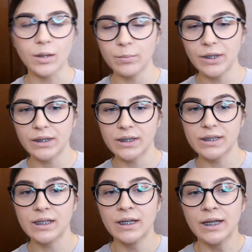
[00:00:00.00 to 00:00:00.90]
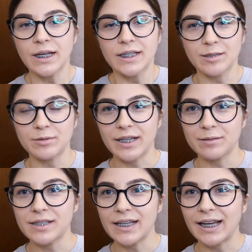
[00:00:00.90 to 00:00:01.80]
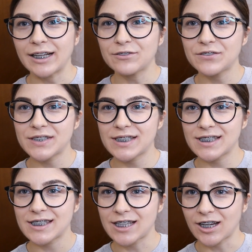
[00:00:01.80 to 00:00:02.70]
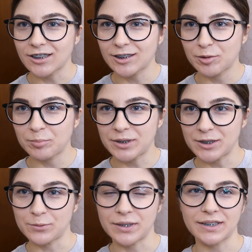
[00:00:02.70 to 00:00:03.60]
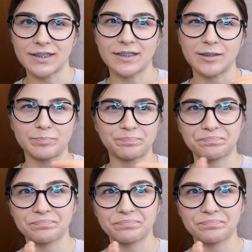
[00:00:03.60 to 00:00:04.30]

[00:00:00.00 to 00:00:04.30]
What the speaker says: because sometimes they kind of stuck between the